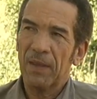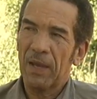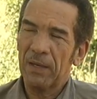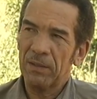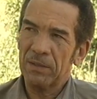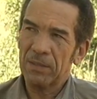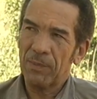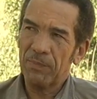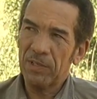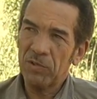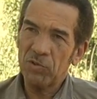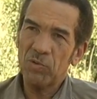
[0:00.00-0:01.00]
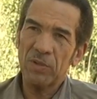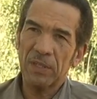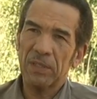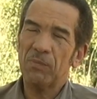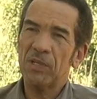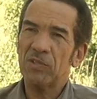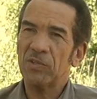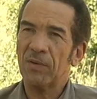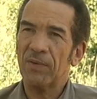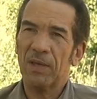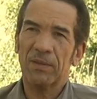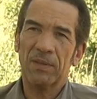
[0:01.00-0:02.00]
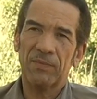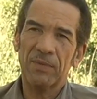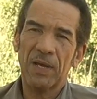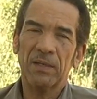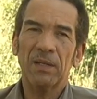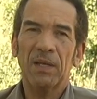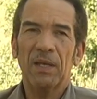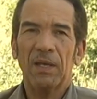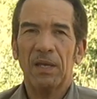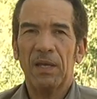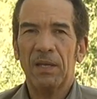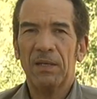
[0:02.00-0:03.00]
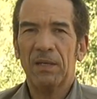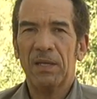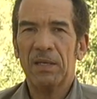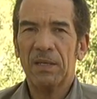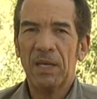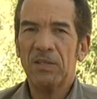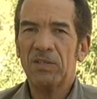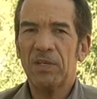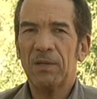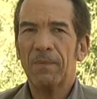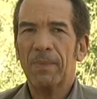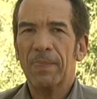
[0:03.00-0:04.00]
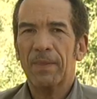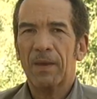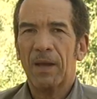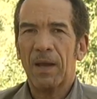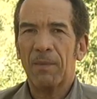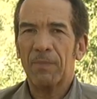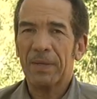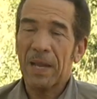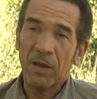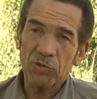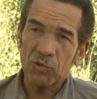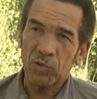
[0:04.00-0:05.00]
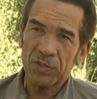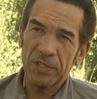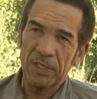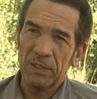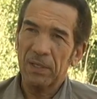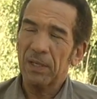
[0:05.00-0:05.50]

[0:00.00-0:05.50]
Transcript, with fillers: and something new that the Ministry of Health have done in engaging um, and outsourcing